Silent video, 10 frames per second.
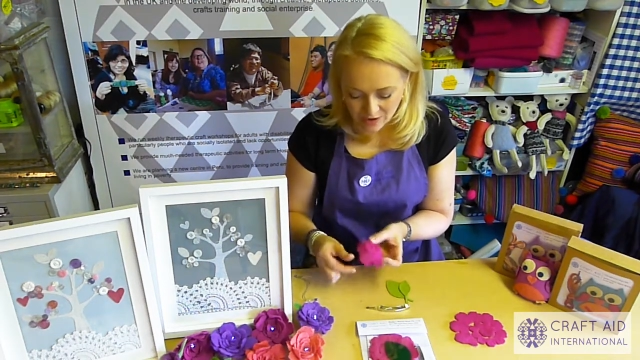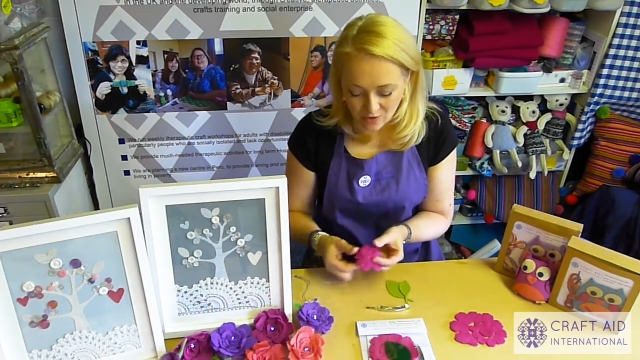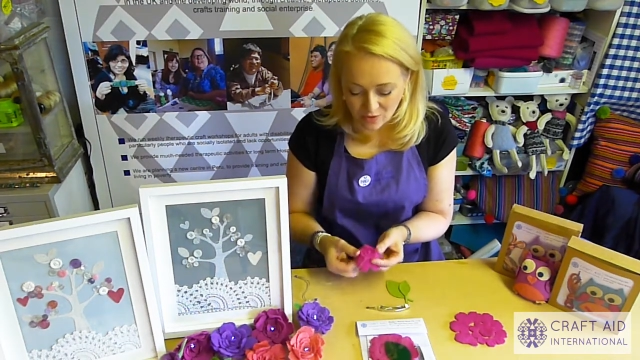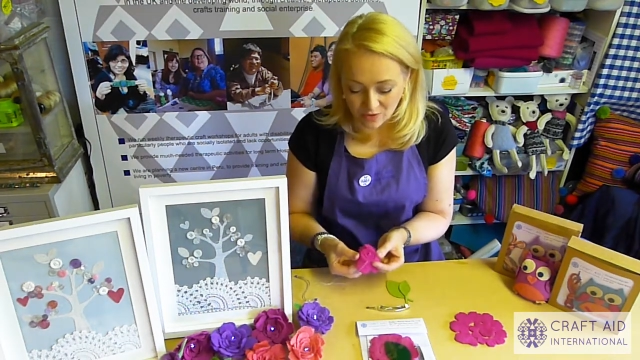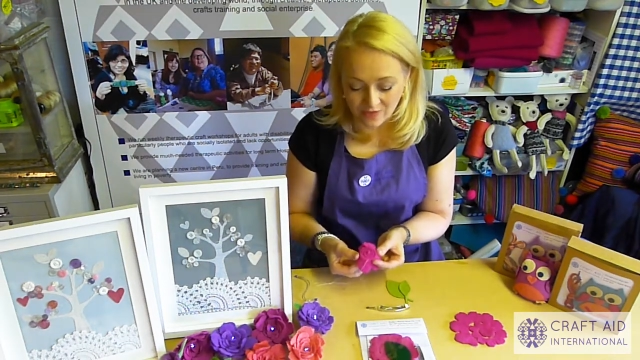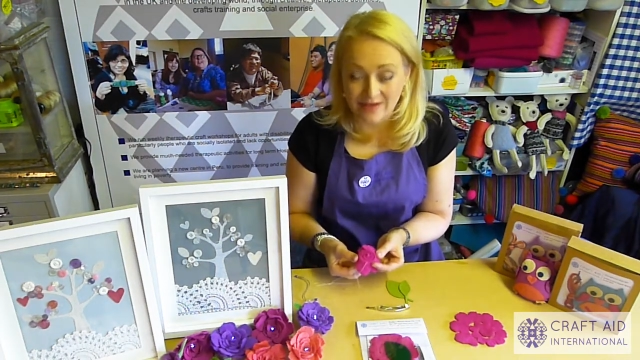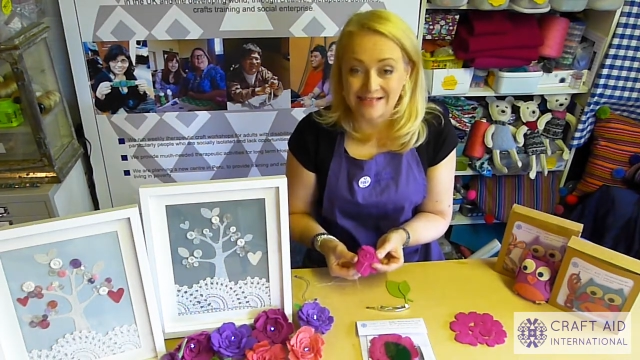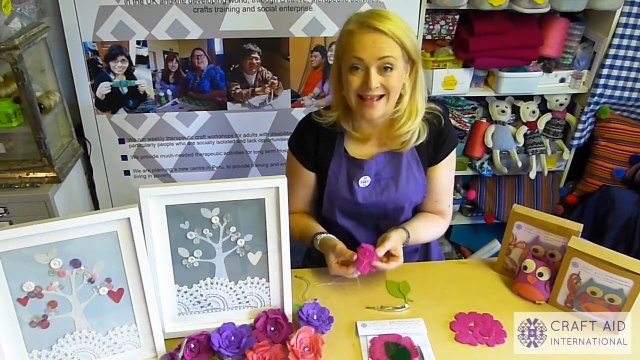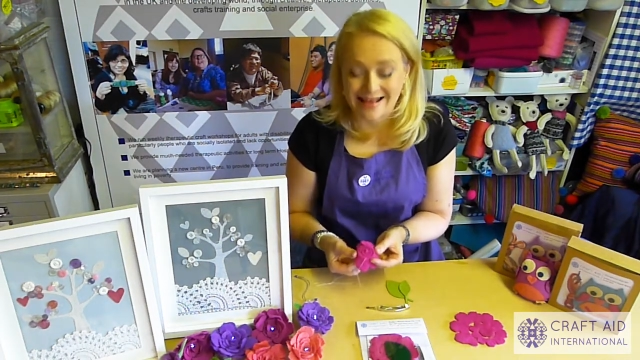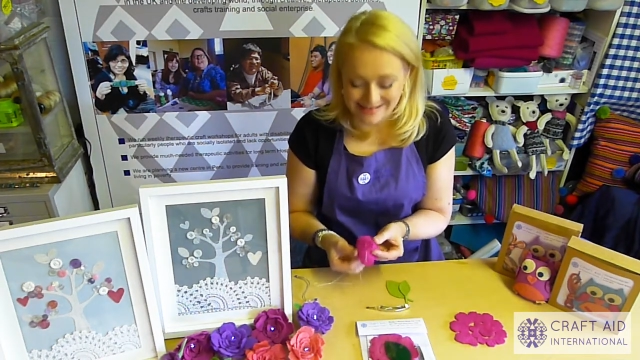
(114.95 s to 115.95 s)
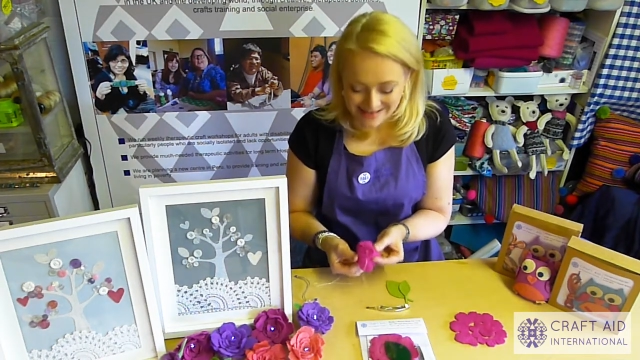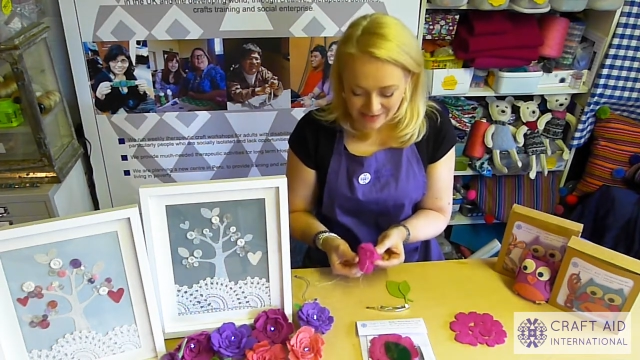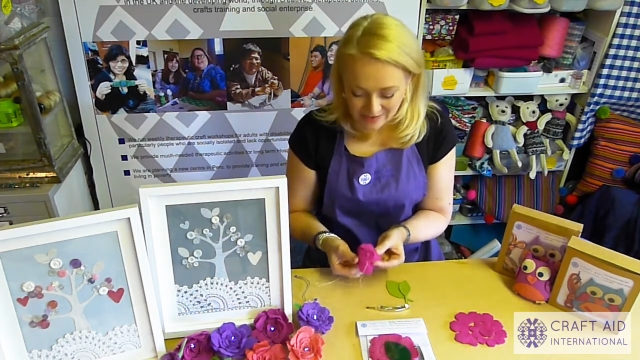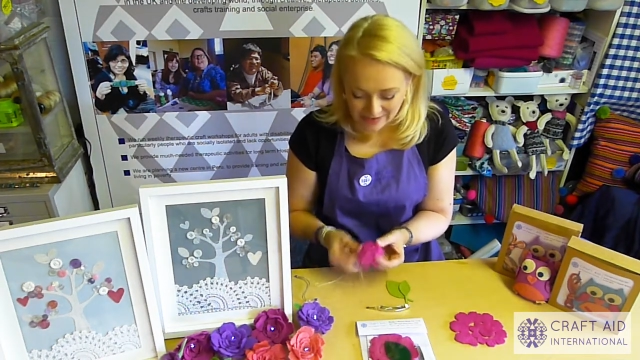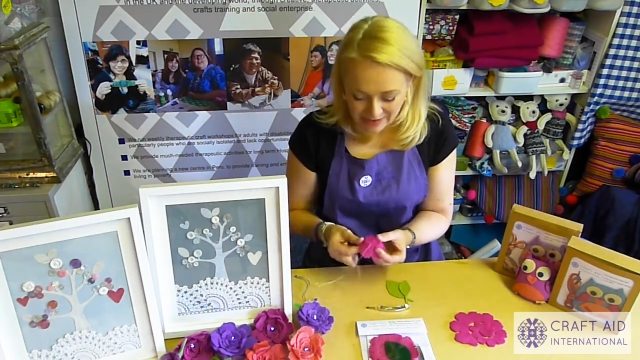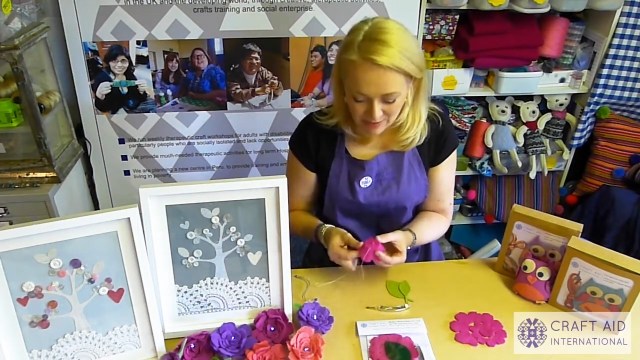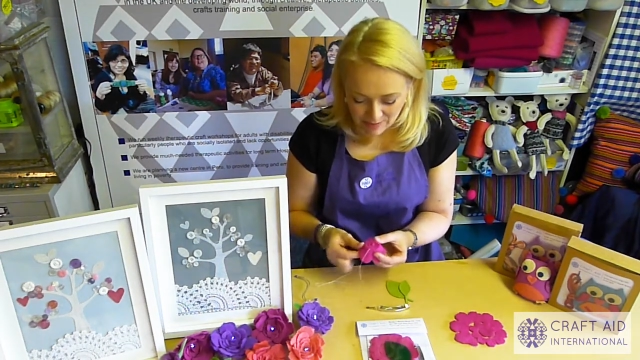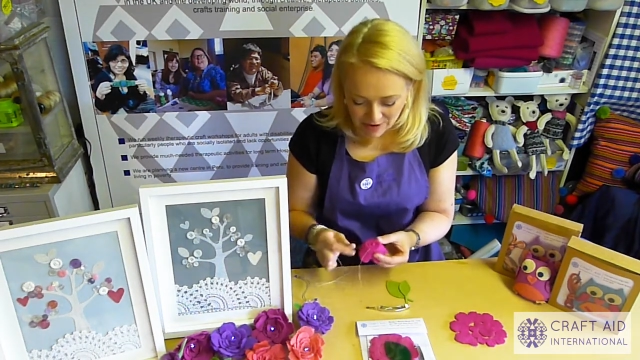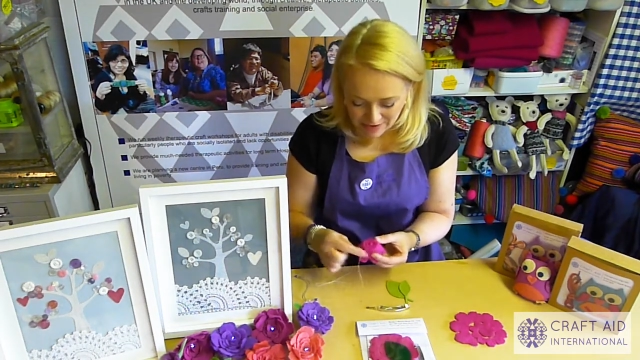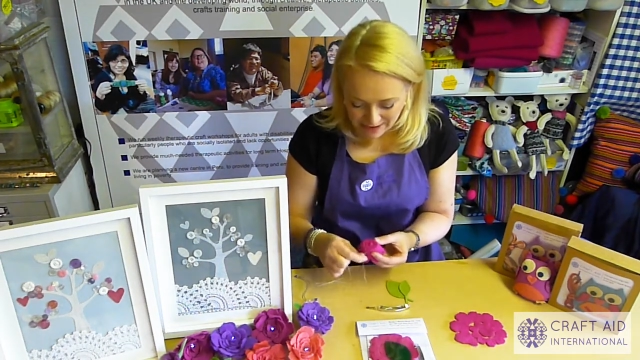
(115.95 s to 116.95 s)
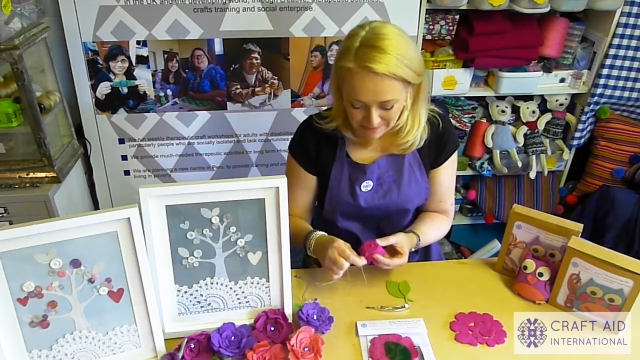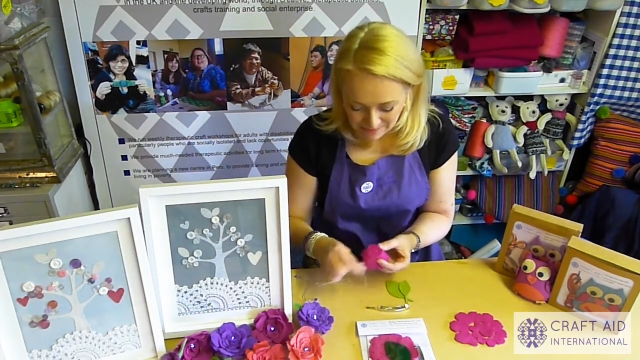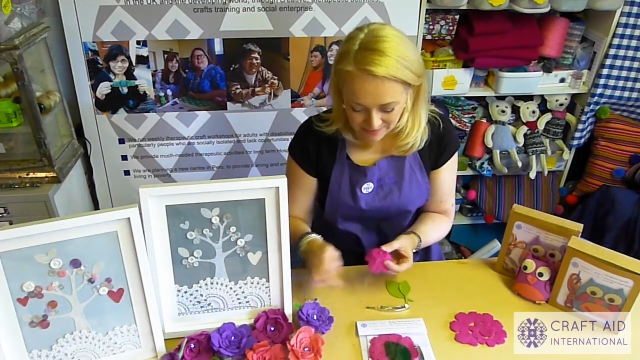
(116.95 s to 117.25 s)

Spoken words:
all of those layers. That's not going to come apart now.